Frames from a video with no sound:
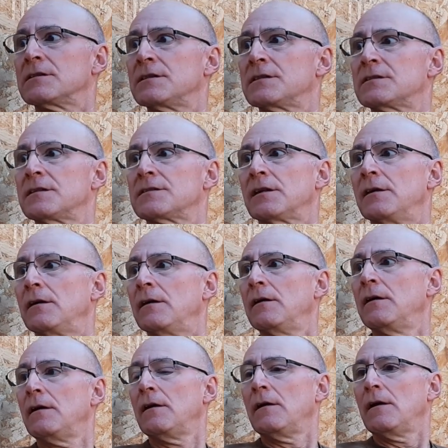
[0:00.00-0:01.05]
This is
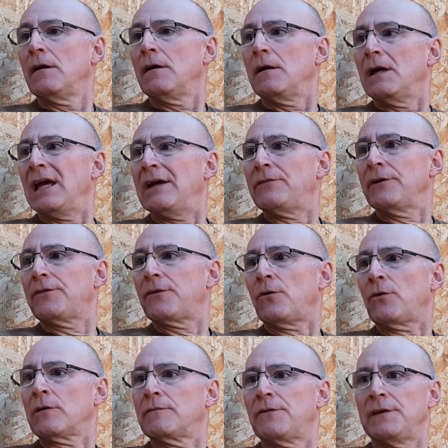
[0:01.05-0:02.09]

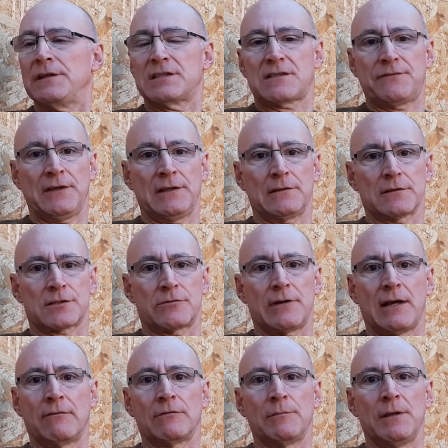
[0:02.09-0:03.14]
all of these fields
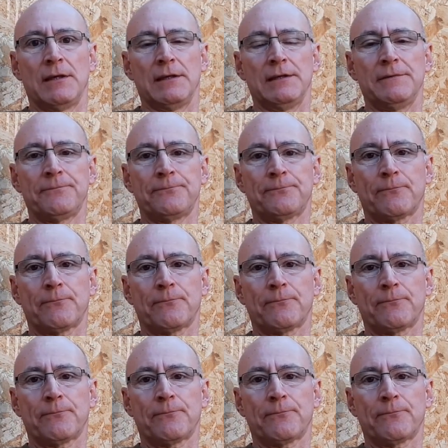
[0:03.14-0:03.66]
around me,